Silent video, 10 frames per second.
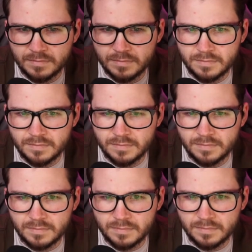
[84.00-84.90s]

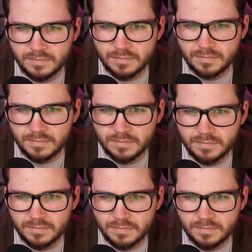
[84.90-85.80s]
No one is speaking in this clip.